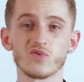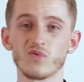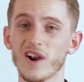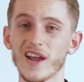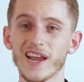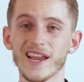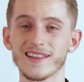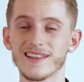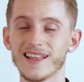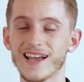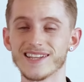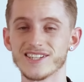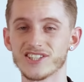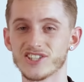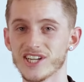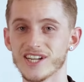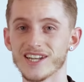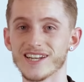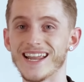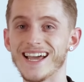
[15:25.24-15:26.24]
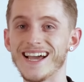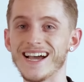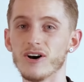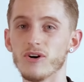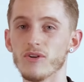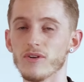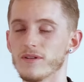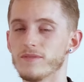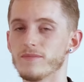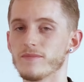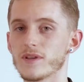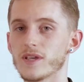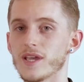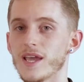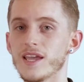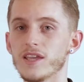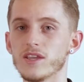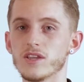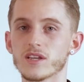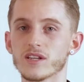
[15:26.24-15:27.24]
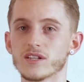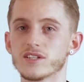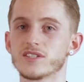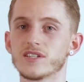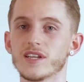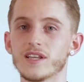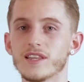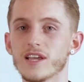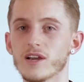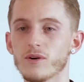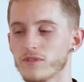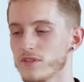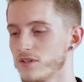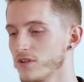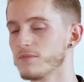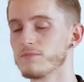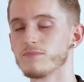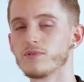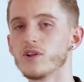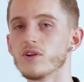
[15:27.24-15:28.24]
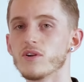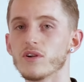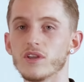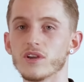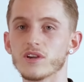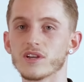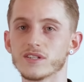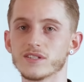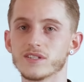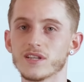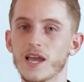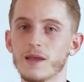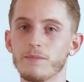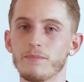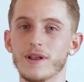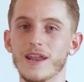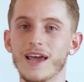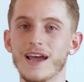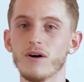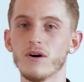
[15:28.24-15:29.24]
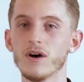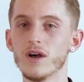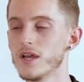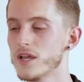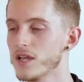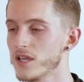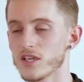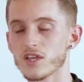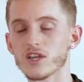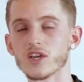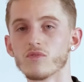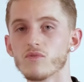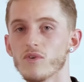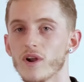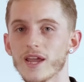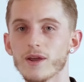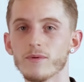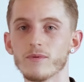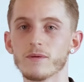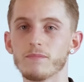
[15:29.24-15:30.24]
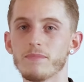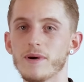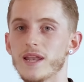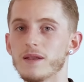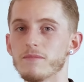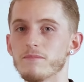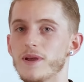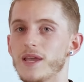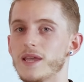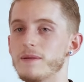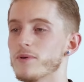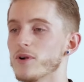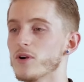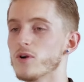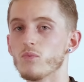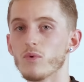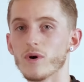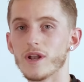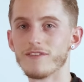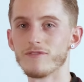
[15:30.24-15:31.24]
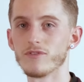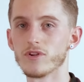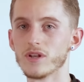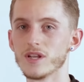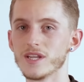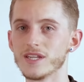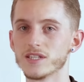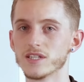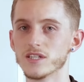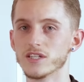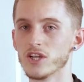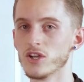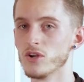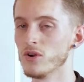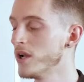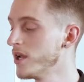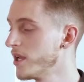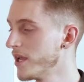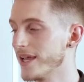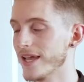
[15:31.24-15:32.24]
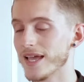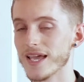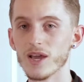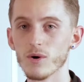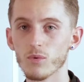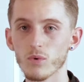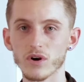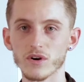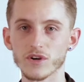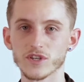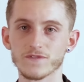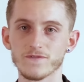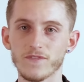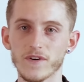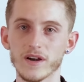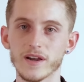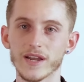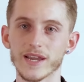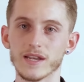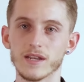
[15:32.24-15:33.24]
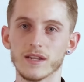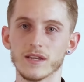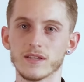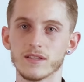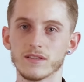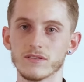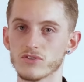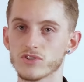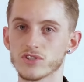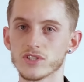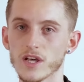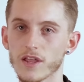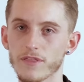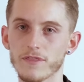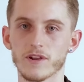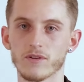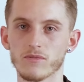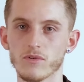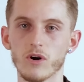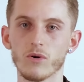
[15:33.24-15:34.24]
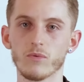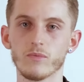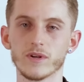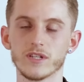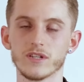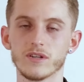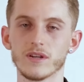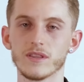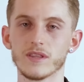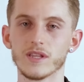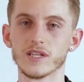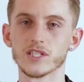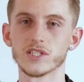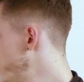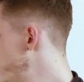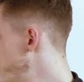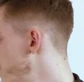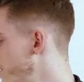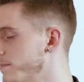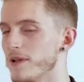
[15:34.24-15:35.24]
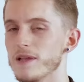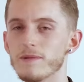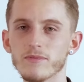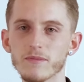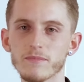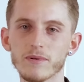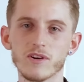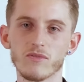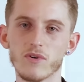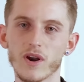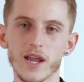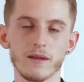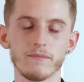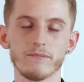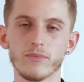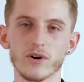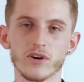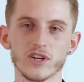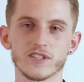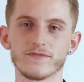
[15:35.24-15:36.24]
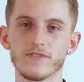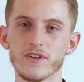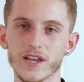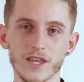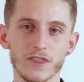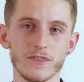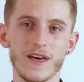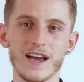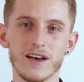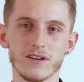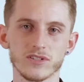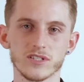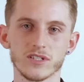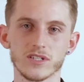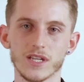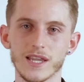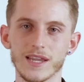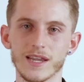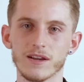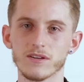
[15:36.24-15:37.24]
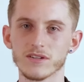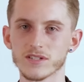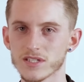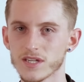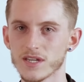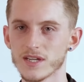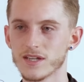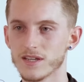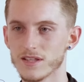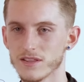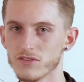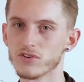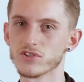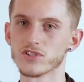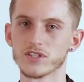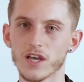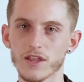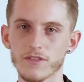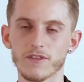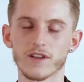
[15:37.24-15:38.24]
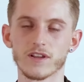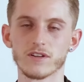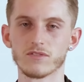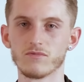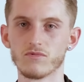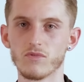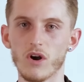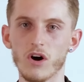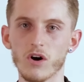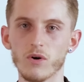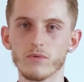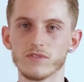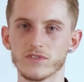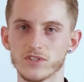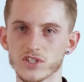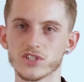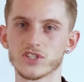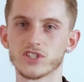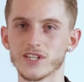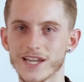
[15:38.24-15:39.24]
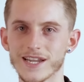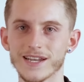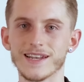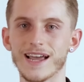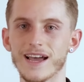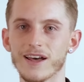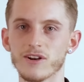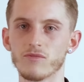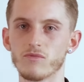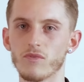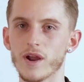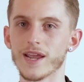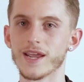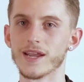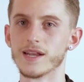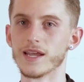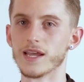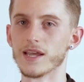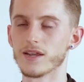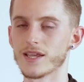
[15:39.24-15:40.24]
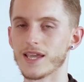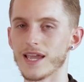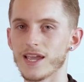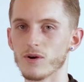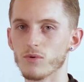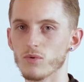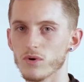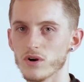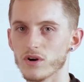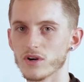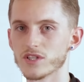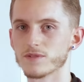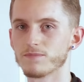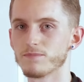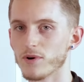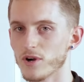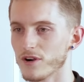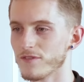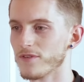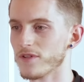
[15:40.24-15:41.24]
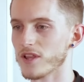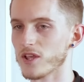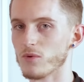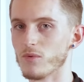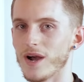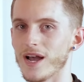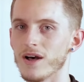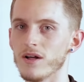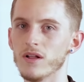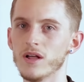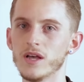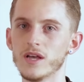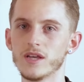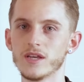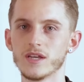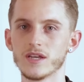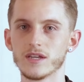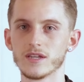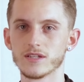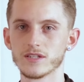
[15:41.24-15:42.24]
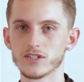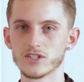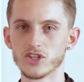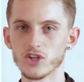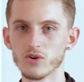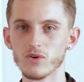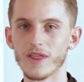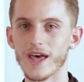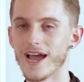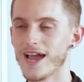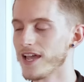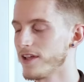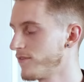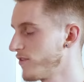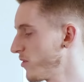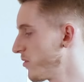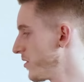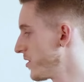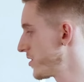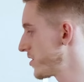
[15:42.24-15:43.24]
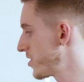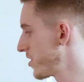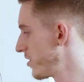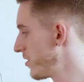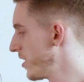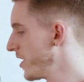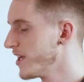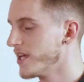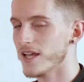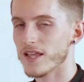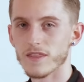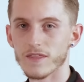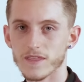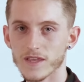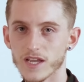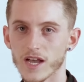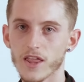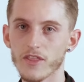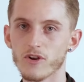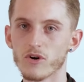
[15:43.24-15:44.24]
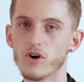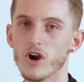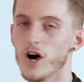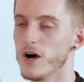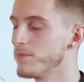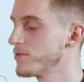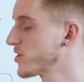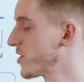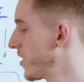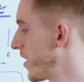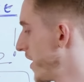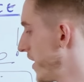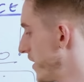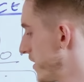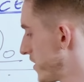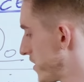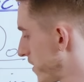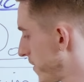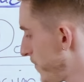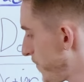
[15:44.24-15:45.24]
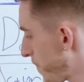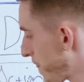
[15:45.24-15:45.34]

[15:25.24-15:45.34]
write that shit down, okay? You can sit there with your computer, you can type it out, you can write it with a pen and paper, whatever you need to do. It works fine. There's nothing wrong with doing this. Dude, people have been writing books for like thousands of years. There's nothing wrong with just sitting down and writing it, okay? It works perfectly well. Do that if you want to. The other option is